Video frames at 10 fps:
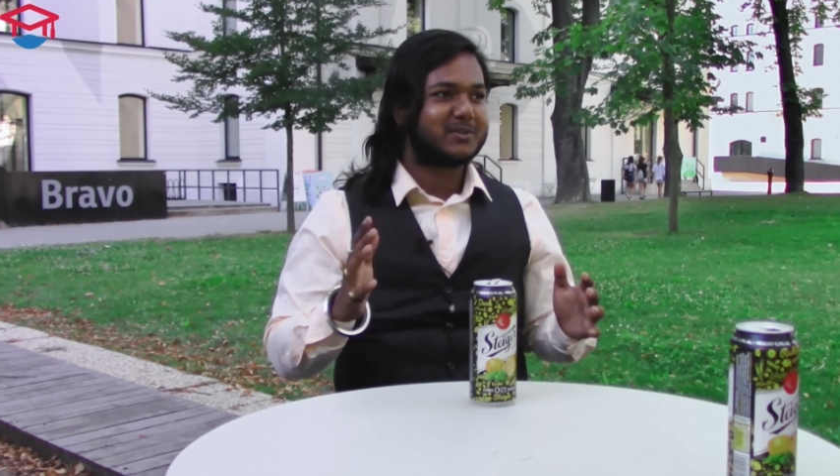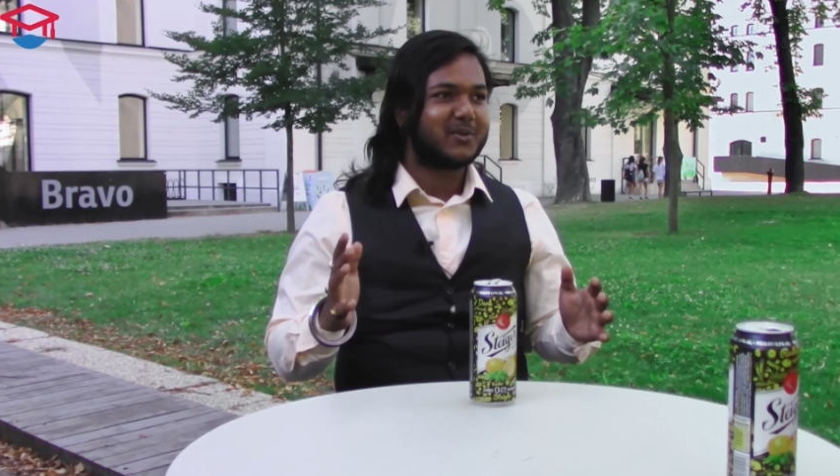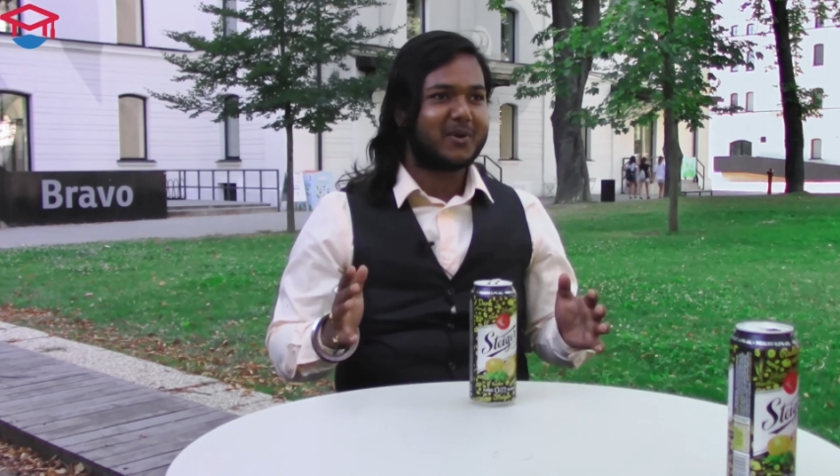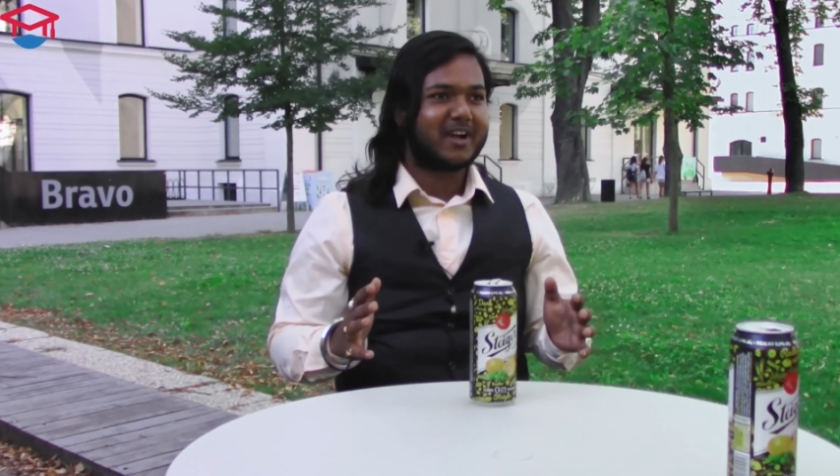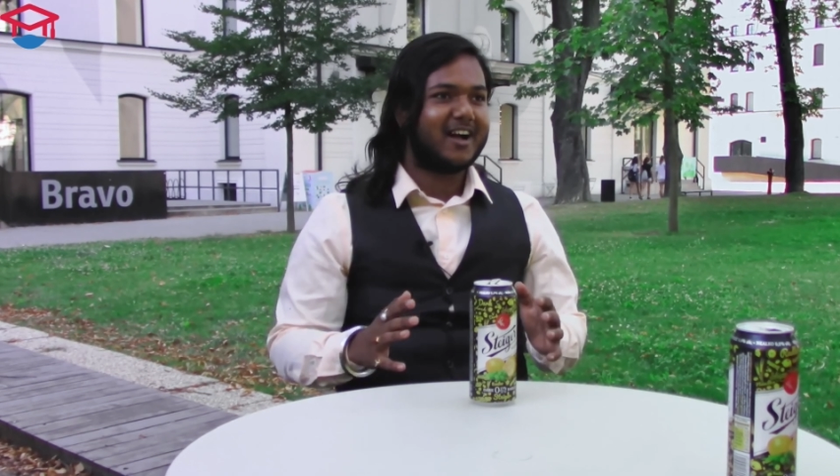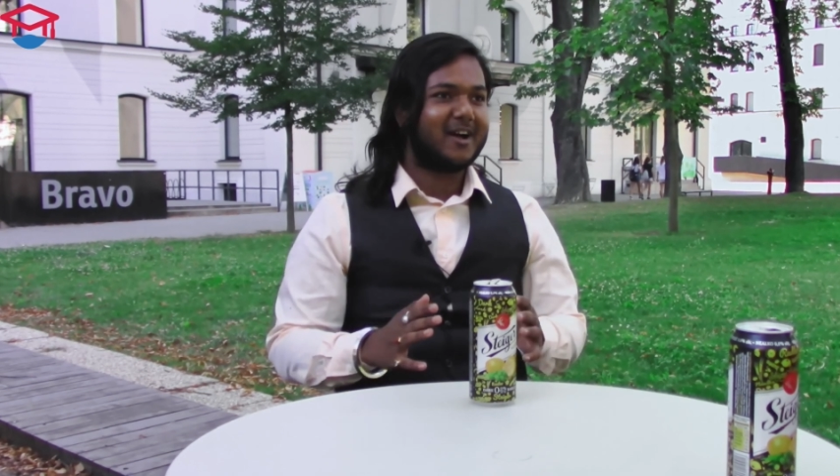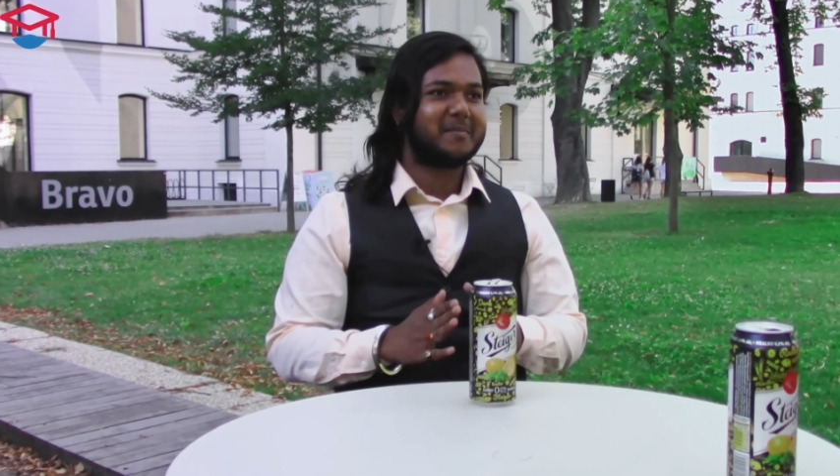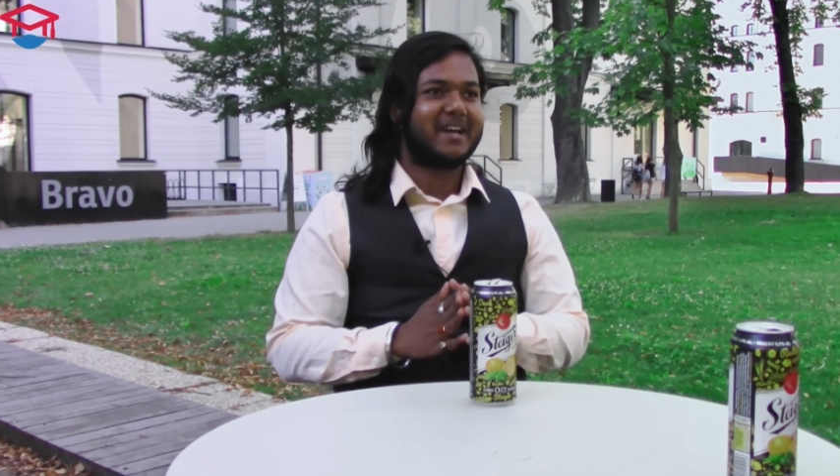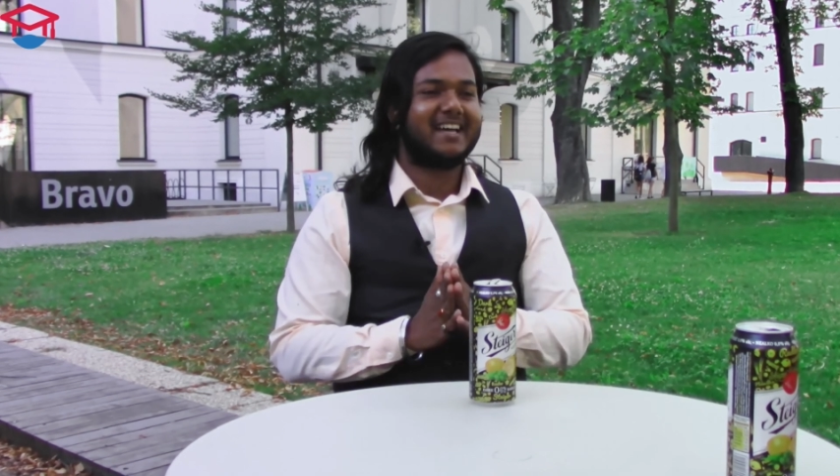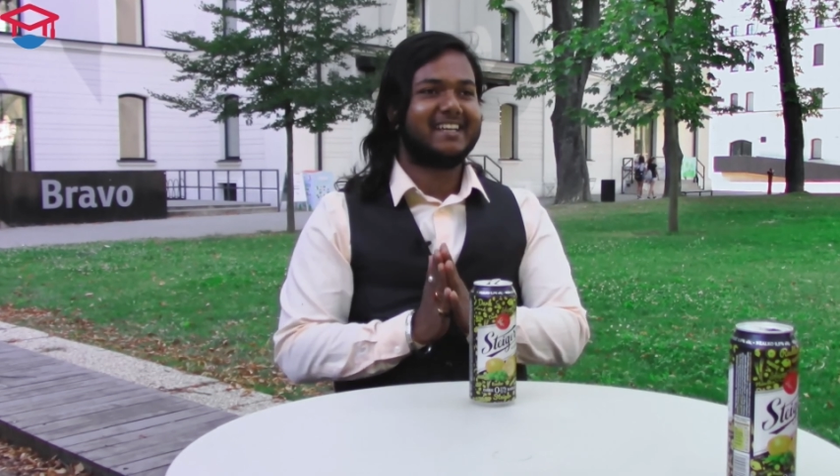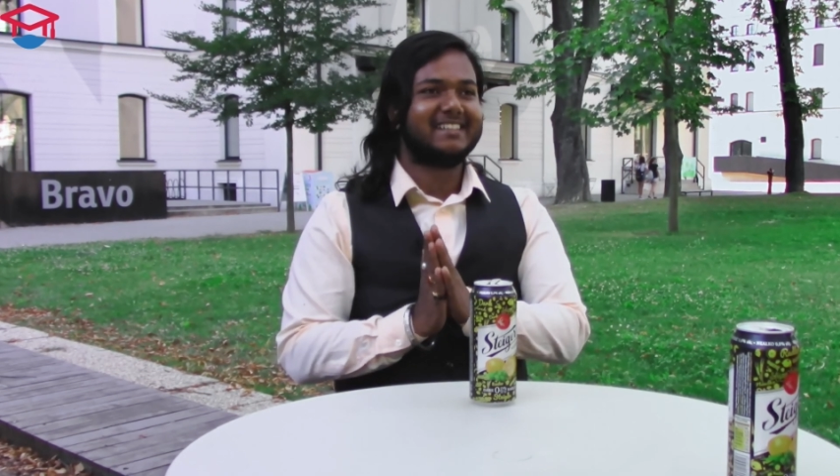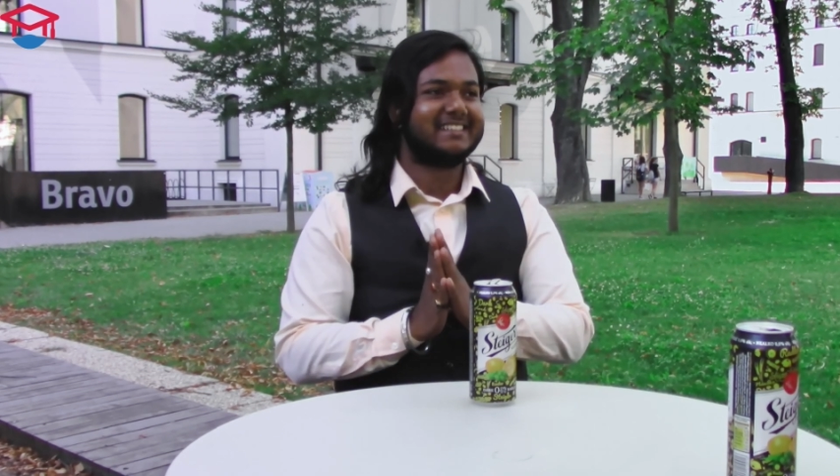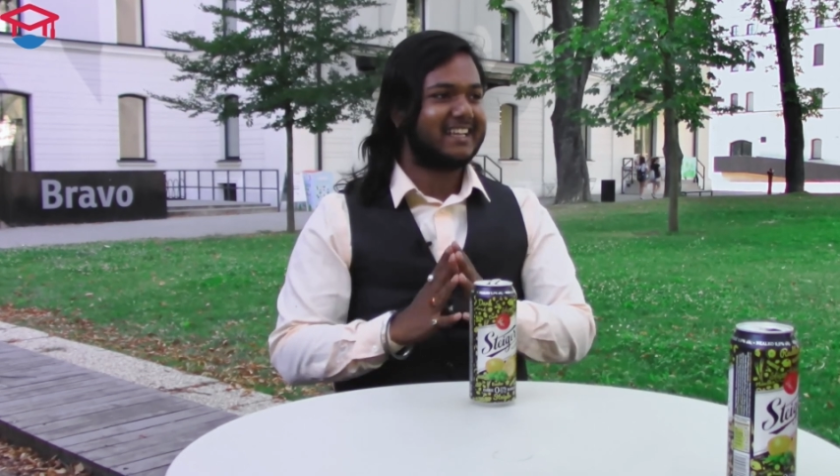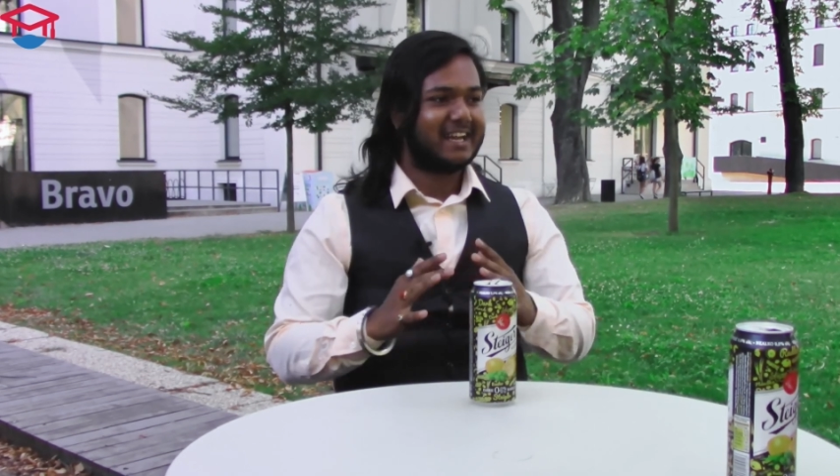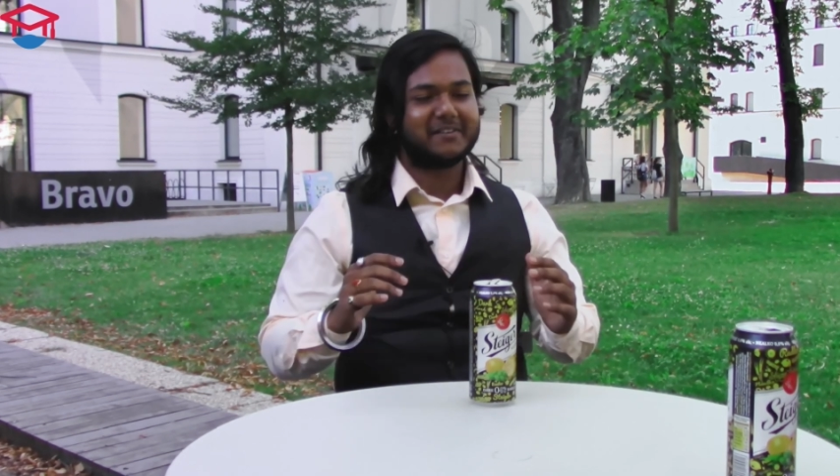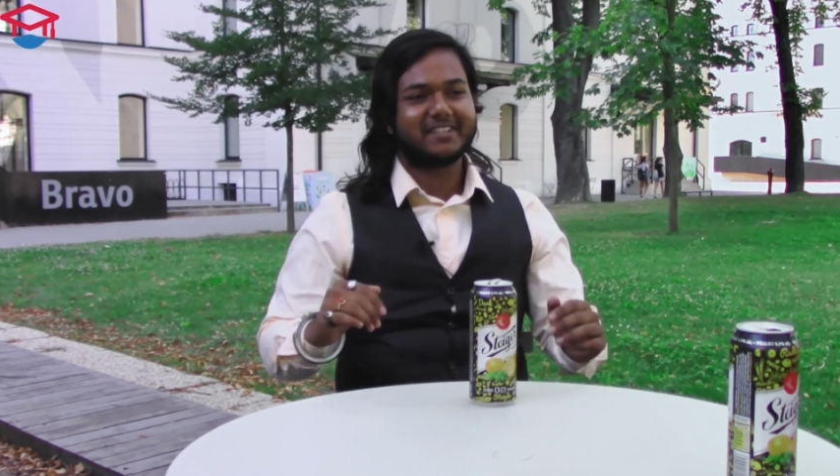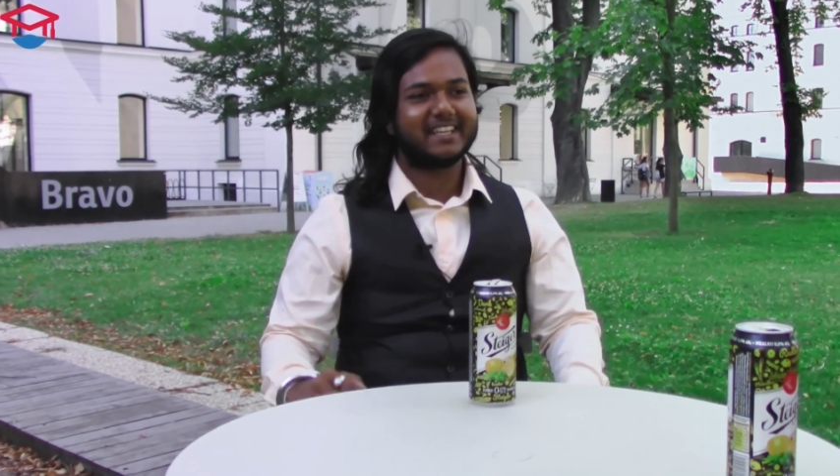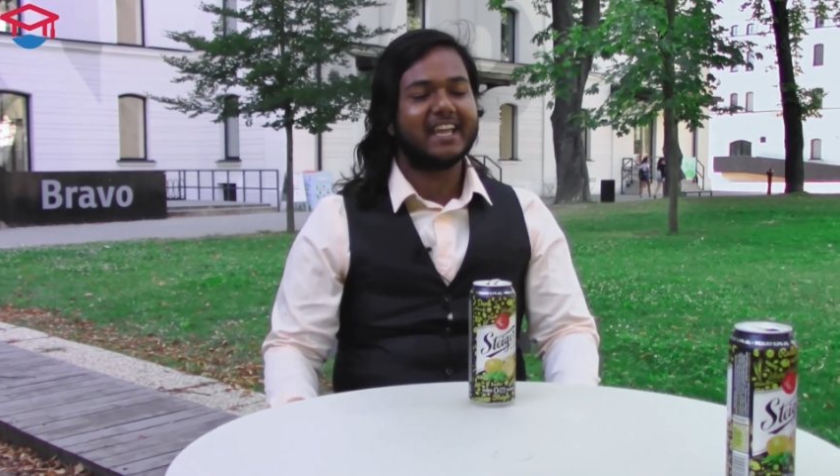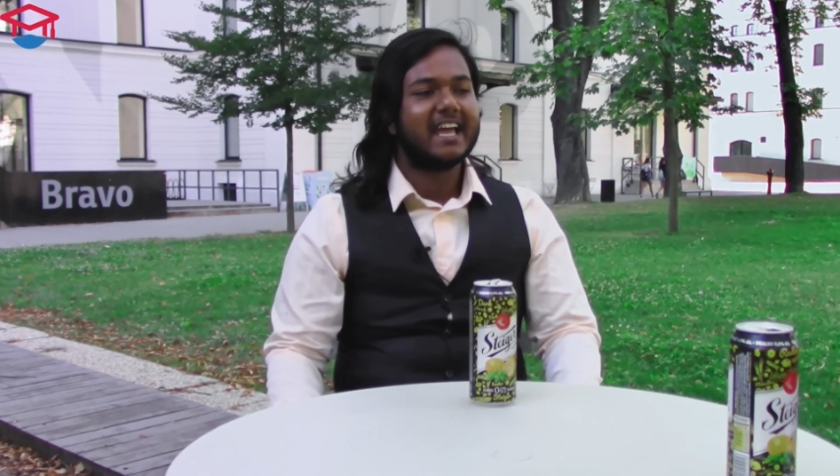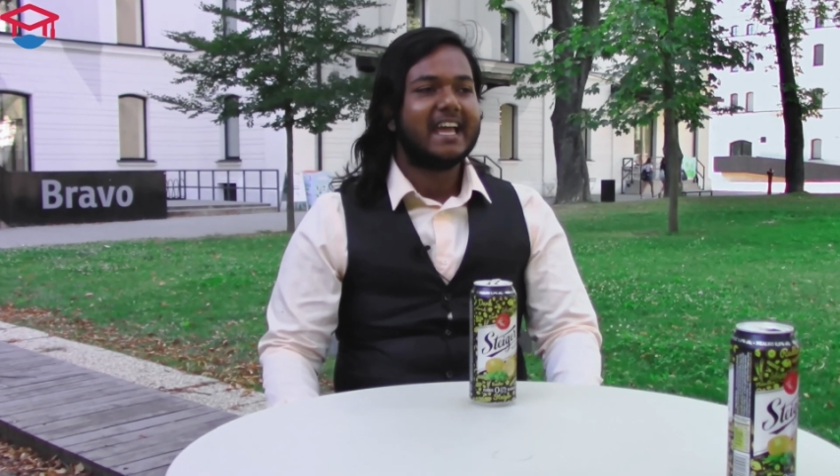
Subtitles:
so calm and everything.